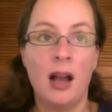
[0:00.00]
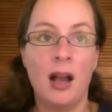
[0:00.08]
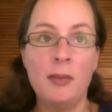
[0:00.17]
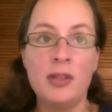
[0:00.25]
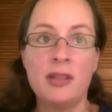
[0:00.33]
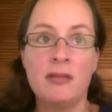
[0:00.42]

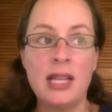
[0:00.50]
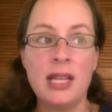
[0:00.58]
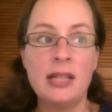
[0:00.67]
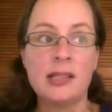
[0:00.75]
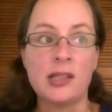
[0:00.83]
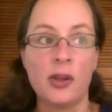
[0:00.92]
I would
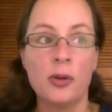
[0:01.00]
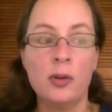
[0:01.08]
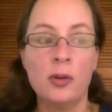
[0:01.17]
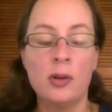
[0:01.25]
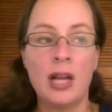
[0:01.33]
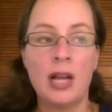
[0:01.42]
think
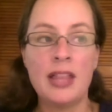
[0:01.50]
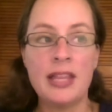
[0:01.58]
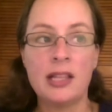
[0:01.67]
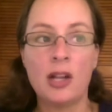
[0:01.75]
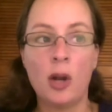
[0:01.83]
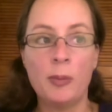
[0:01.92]
so. I
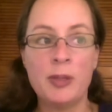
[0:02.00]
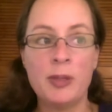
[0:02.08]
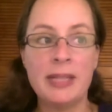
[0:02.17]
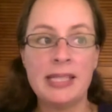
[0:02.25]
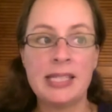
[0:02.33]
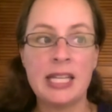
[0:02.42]
think that
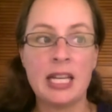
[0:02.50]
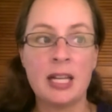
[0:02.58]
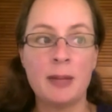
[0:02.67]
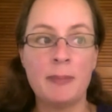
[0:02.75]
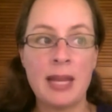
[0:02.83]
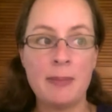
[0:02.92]

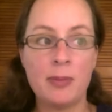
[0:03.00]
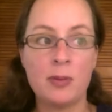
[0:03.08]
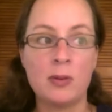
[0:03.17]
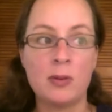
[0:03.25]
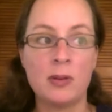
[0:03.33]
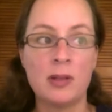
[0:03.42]
optimistic
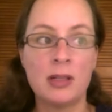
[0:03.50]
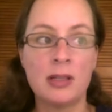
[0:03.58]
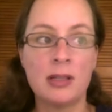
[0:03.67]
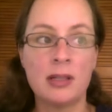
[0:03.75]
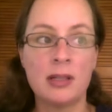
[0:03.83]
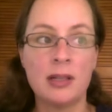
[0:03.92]
people
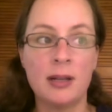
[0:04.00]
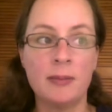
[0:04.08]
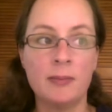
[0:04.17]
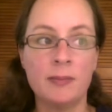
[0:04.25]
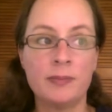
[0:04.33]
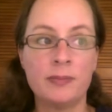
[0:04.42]

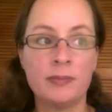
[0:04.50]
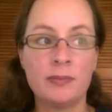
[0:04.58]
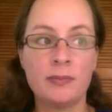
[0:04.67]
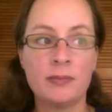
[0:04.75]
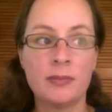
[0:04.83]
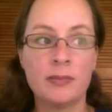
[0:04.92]
are
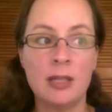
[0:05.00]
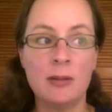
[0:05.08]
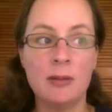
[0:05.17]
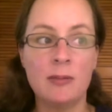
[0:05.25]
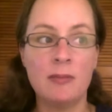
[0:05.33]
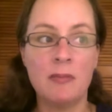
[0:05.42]

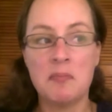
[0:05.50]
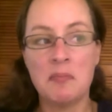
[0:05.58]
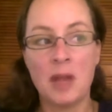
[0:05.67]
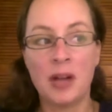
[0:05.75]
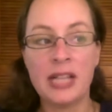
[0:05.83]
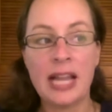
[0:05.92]

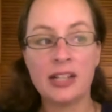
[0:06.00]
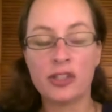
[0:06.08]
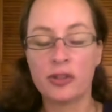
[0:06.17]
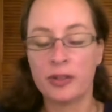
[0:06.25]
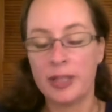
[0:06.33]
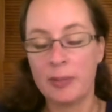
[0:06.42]

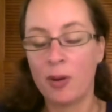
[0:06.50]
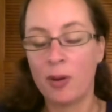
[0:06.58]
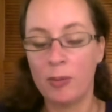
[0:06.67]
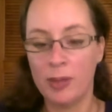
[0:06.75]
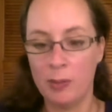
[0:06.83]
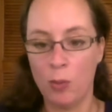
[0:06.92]
naturally
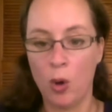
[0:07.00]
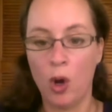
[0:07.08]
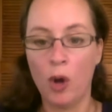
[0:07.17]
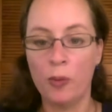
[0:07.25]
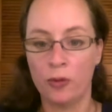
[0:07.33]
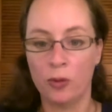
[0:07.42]
probably more
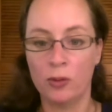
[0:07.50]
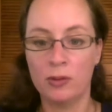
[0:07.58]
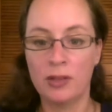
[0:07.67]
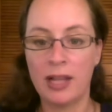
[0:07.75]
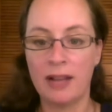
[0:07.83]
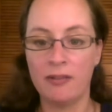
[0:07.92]
hopeful,
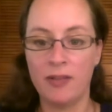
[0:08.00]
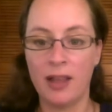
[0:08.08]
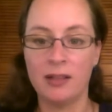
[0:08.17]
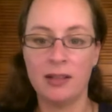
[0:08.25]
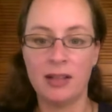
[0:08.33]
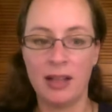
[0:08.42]
have
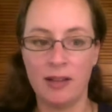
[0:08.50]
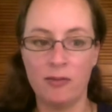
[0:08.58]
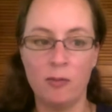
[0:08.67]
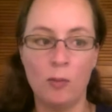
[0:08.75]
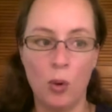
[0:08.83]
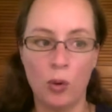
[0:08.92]

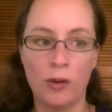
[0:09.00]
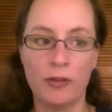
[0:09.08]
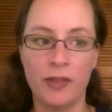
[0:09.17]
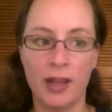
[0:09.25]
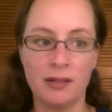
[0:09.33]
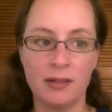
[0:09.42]
more
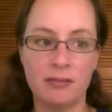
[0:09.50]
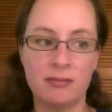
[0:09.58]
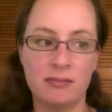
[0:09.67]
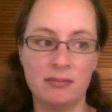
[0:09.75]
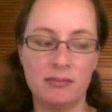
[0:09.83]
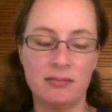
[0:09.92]
of that
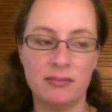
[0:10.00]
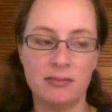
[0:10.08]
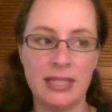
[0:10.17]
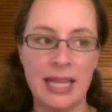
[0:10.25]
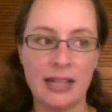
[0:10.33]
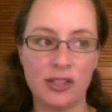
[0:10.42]

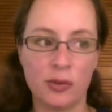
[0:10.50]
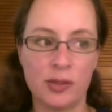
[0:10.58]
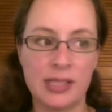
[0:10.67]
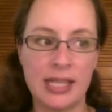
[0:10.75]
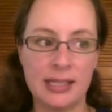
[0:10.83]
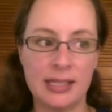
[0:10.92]
natural
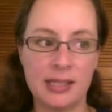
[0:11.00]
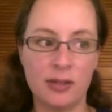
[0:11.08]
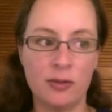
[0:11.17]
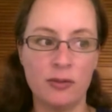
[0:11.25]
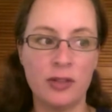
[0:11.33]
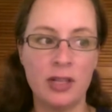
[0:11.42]
sense
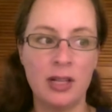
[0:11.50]
of